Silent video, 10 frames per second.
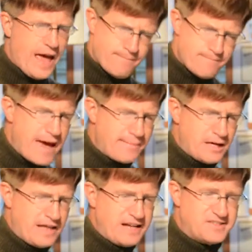
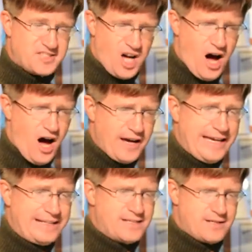Maybe they saw
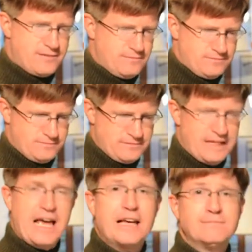it.
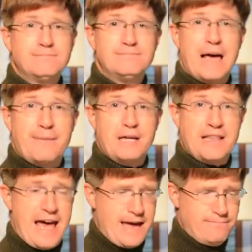Maybe
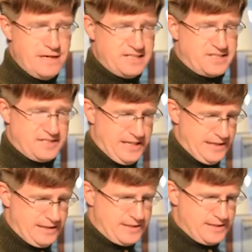they missed
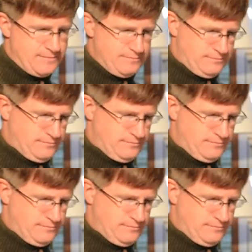it.